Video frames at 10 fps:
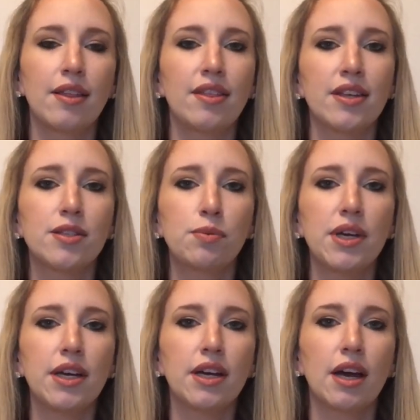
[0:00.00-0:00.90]
This
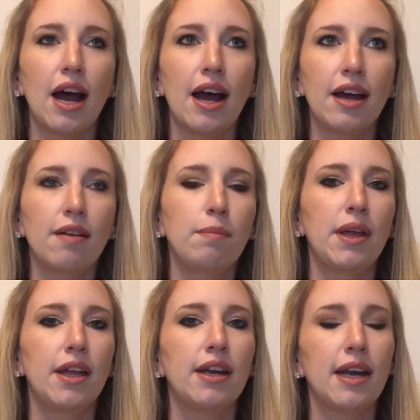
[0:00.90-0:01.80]
week I have
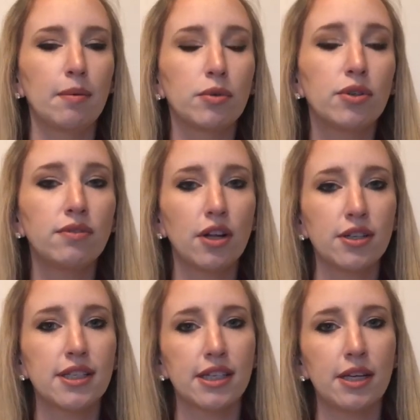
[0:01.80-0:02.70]
been able to fall
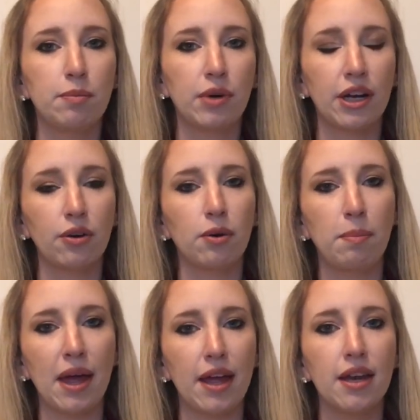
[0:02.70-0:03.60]
asleep when I go to
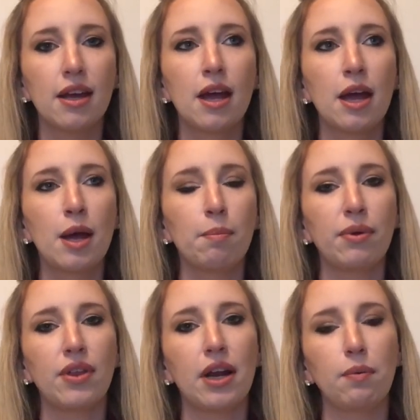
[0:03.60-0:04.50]
bed,
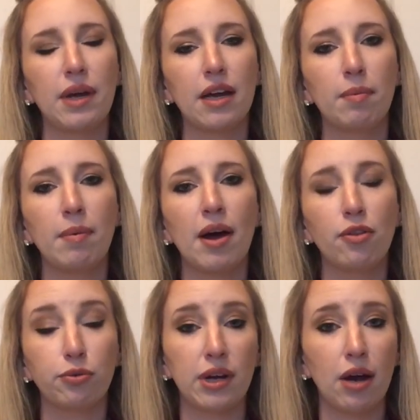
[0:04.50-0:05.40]
but then I wake up about
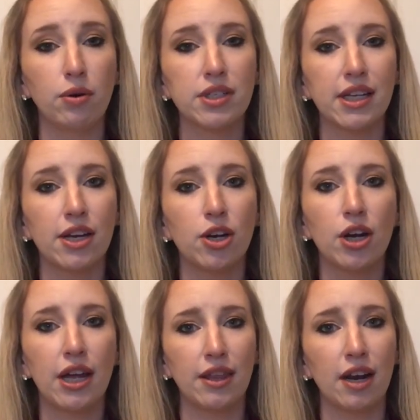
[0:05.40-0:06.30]
3 hours later
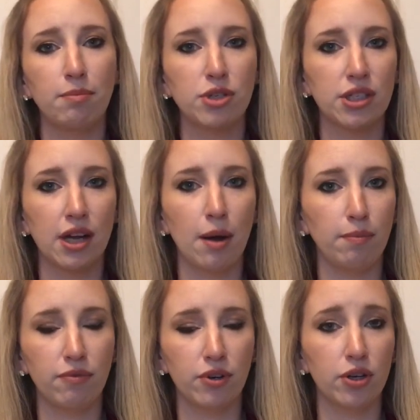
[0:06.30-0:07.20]
and then I'm just up
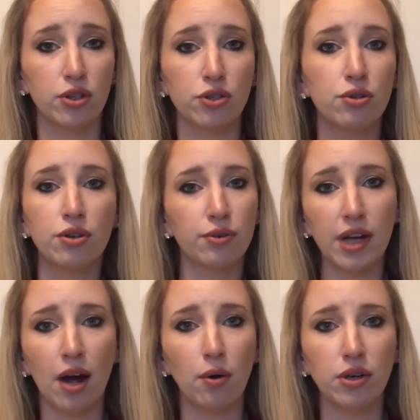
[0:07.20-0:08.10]
for 2 to 3
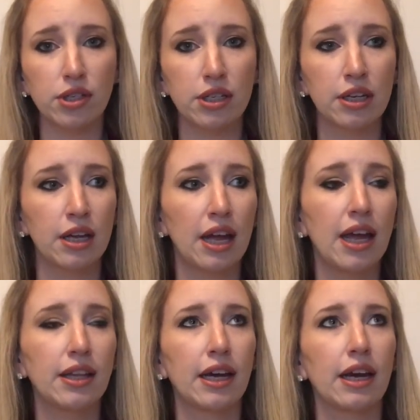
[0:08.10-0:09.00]
hours
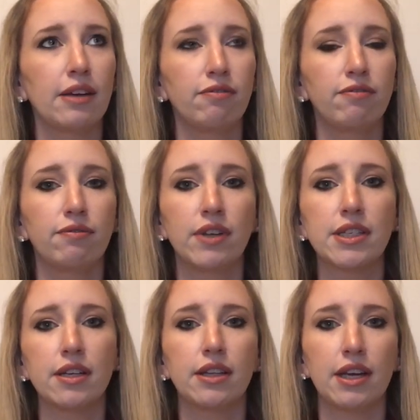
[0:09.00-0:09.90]
and like I
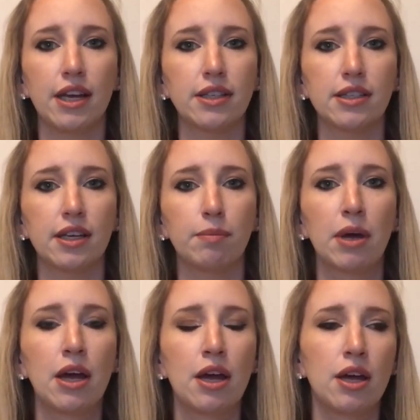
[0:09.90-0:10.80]
physically can't sleep.
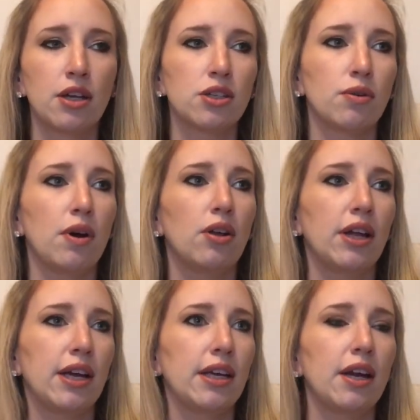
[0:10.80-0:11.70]
So I'll
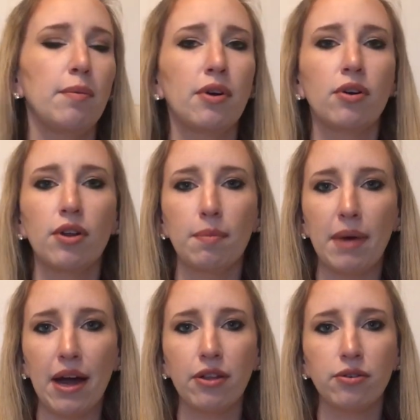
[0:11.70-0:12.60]
like get up and I'll go to the
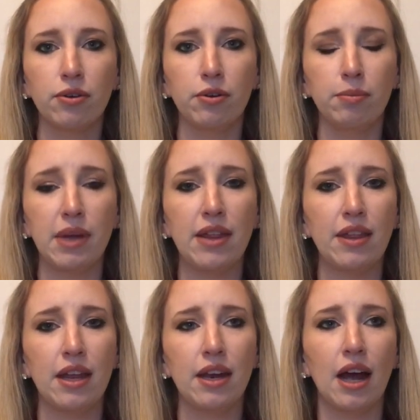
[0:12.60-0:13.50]
bathroom and
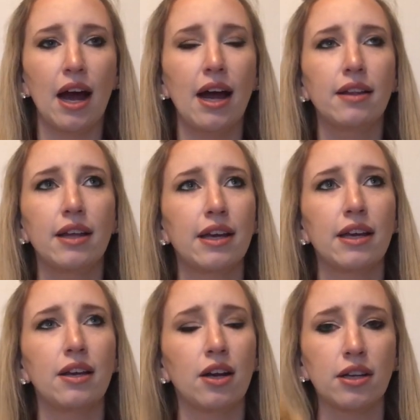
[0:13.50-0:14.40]
then I like
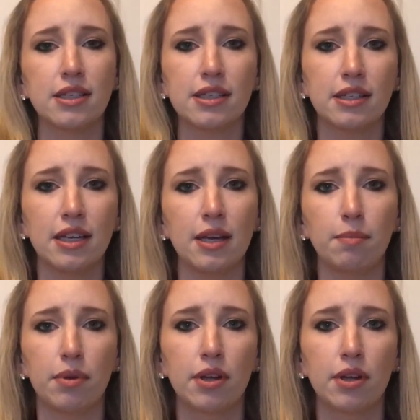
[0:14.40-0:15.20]
cannot sleep